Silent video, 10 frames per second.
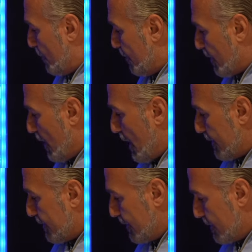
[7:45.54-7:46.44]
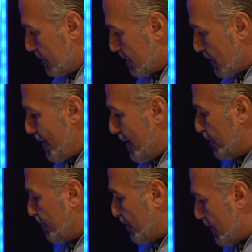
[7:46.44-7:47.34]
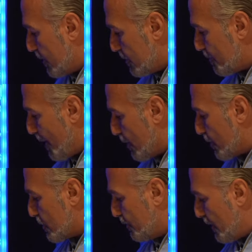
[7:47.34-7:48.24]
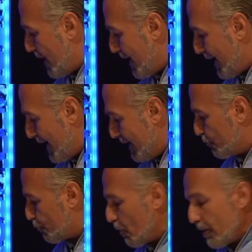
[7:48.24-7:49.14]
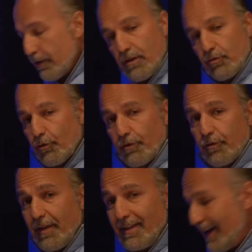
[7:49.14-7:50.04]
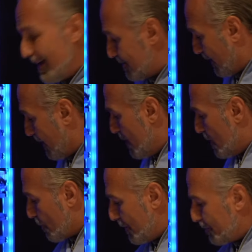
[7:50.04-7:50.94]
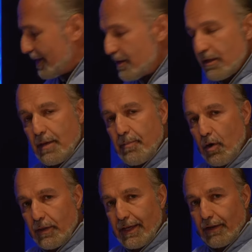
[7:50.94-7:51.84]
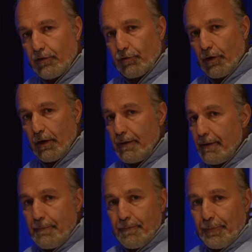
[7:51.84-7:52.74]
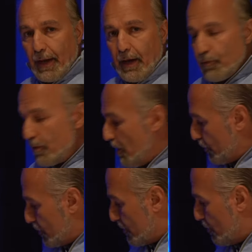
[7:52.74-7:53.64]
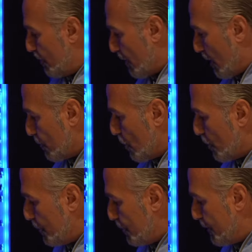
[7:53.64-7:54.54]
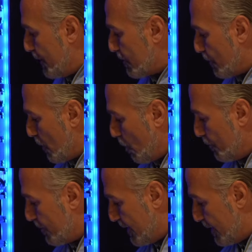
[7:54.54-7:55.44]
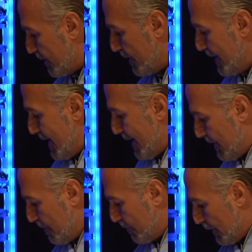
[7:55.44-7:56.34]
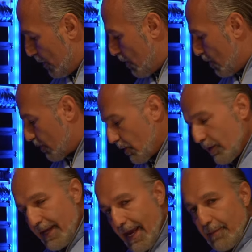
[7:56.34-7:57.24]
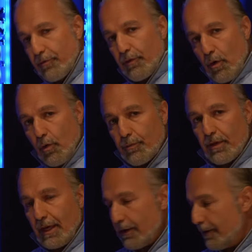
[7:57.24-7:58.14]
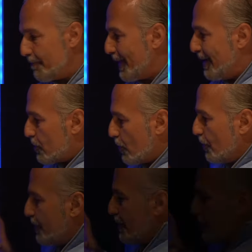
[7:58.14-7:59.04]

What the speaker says: We've got sub-amplifiers, power supply, and a drawer. These drawers are fantastic. Great place to keep all the extra remotes. We've got Roku units for the home theater, and then below are all the amps for the home theater. So